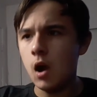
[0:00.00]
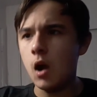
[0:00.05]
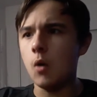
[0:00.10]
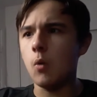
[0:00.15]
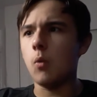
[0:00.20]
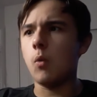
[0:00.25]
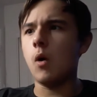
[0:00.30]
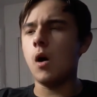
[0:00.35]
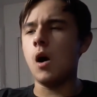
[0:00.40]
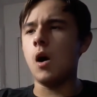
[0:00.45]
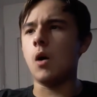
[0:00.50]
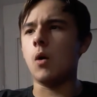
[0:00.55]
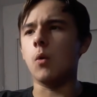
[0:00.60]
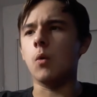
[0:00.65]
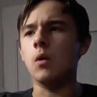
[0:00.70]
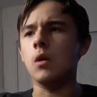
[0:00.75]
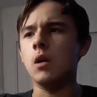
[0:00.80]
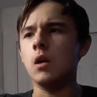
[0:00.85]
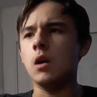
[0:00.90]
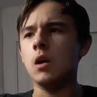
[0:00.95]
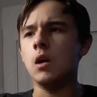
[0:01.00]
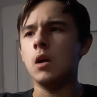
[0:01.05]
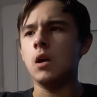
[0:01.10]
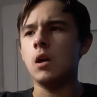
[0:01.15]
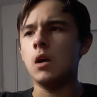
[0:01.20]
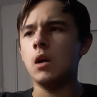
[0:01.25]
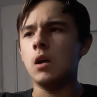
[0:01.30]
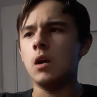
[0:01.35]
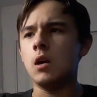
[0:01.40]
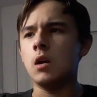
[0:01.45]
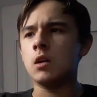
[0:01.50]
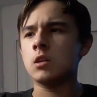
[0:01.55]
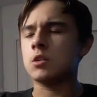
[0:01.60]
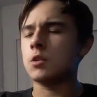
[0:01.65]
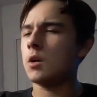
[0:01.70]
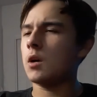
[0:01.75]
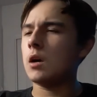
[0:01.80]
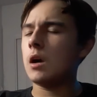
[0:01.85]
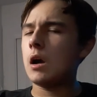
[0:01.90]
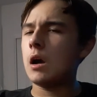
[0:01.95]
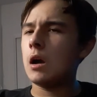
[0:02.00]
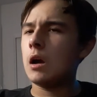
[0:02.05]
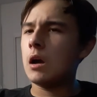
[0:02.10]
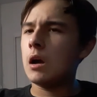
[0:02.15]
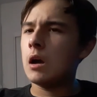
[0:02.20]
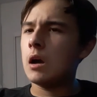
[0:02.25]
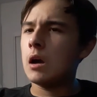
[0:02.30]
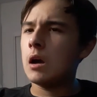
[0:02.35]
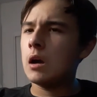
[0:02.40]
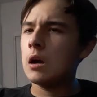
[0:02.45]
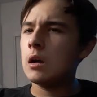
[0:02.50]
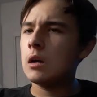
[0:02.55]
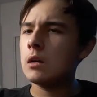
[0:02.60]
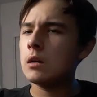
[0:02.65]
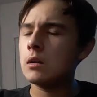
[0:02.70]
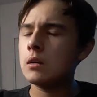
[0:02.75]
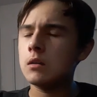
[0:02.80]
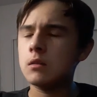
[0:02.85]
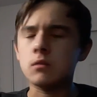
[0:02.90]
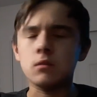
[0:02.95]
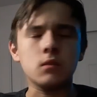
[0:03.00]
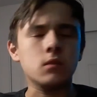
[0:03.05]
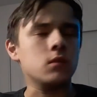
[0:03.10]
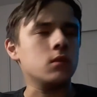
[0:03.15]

Oh, whoa. So, oh